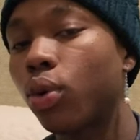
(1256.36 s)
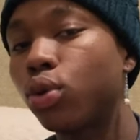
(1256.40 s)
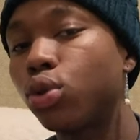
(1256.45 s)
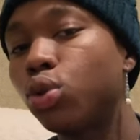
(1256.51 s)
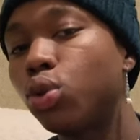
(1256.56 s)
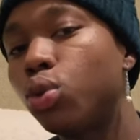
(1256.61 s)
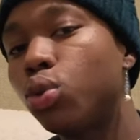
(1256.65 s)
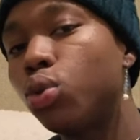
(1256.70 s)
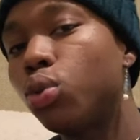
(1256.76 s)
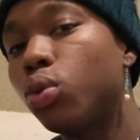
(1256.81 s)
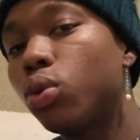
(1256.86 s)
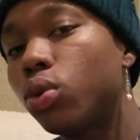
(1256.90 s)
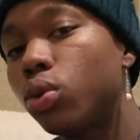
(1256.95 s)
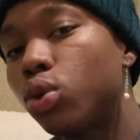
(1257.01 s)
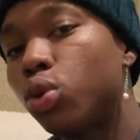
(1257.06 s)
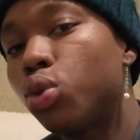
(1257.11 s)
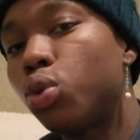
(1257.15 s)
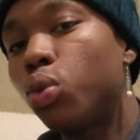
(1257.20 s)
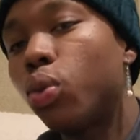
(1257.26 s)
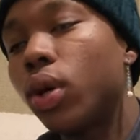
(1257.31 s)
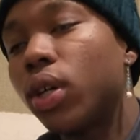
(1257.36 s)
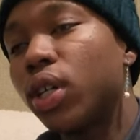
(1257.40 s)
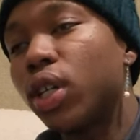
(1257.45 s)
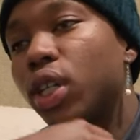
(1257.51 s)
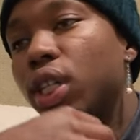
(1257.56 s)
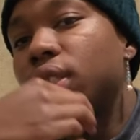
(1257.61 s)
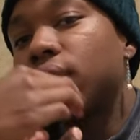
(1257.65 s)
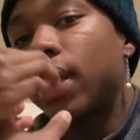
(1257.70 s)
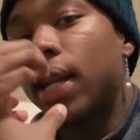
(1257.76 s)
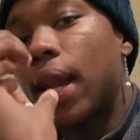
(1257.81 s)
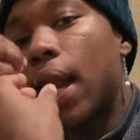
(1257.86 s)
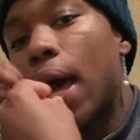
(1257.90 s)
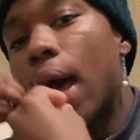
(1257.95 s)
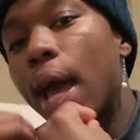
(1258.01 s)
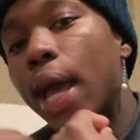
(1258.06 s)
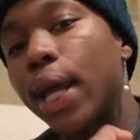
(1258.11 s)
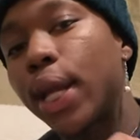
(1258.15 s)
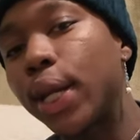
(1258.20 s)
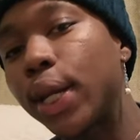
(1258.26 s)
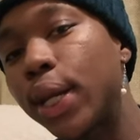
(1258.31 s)
Do what is
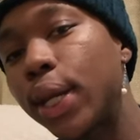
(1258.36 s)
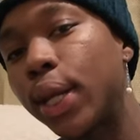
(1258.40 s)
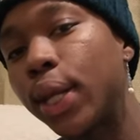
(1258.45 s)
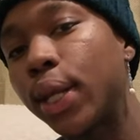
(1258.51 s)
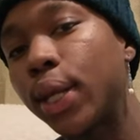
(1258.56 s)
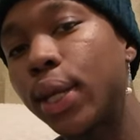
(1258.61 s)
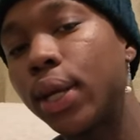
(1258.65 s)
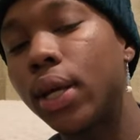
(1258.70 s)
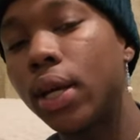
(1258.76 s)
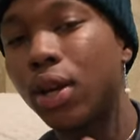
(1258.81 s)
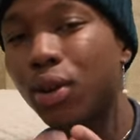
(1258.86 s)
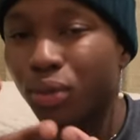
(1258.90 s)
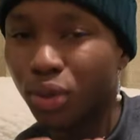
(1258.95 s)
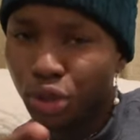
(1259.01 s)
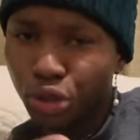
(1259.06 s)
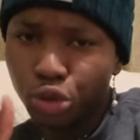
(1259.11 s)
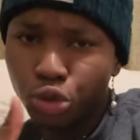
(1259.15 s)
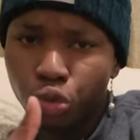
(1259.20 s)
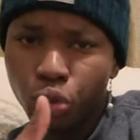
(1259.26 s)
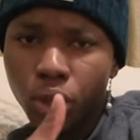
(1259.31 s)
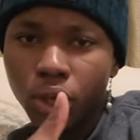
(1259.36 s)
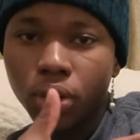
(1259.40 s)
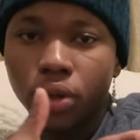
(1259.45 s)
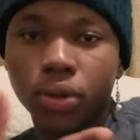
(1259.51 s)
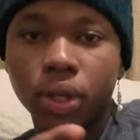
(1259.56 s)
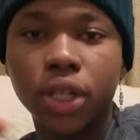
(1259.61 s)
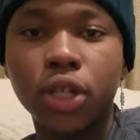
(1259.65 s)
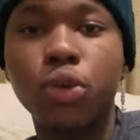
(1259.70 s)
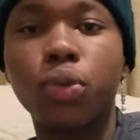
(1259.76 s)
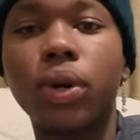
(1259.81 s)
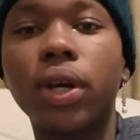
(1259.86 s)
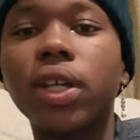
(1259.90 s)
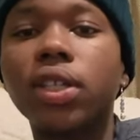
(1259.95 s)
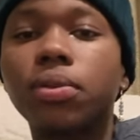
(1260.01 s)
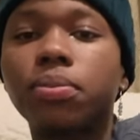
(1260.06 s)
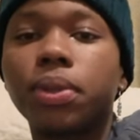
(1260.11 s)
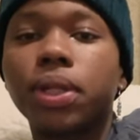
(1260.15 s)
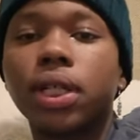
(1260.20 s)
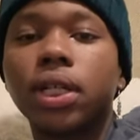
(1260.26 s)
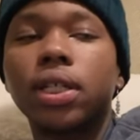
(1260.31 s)
aligned. Which you will anyways,
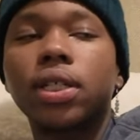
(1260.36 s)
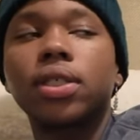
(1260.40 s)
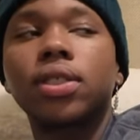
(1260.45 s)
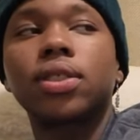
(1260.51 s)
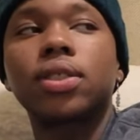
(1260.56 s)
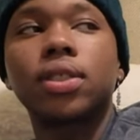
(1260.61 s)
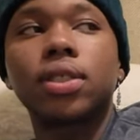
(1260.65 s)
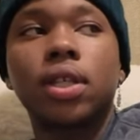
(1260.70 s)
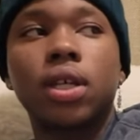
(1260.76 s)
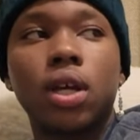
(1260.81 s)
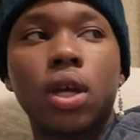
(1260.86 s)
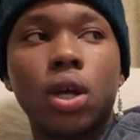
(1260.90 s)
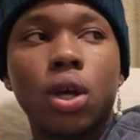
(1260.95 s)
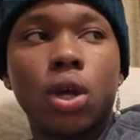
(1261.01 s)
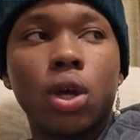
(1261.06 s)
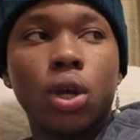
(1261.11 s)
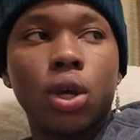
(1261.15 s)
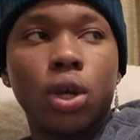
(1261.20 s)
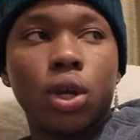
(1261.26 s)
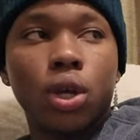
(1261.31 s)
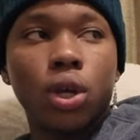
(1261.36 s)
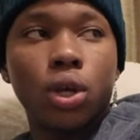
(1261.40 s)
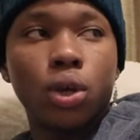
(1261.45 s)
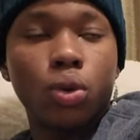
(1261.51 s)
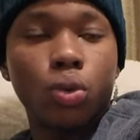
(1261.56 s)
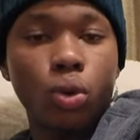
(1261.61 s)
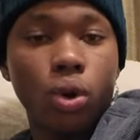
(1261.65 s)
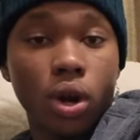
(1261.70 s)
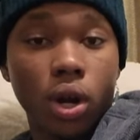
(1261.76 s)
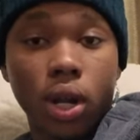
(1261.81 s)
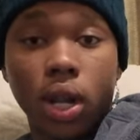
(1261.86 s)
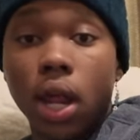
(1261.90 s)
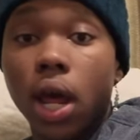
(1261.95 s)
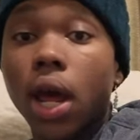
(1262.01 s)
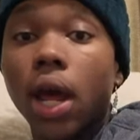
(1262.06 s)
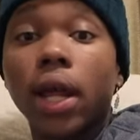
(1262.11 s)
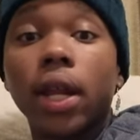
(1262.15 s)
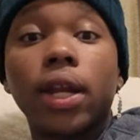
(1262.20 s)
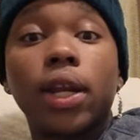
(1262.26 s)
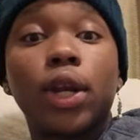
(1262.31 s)
because we're
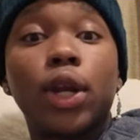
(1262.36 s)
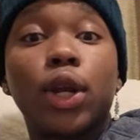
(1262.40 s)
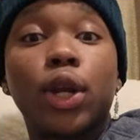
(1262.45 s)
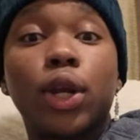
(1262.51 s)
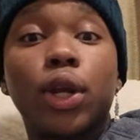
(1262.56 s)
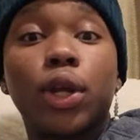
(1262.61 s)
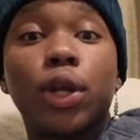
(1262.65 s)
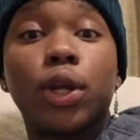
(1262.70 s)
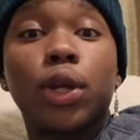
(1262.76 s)
aligned.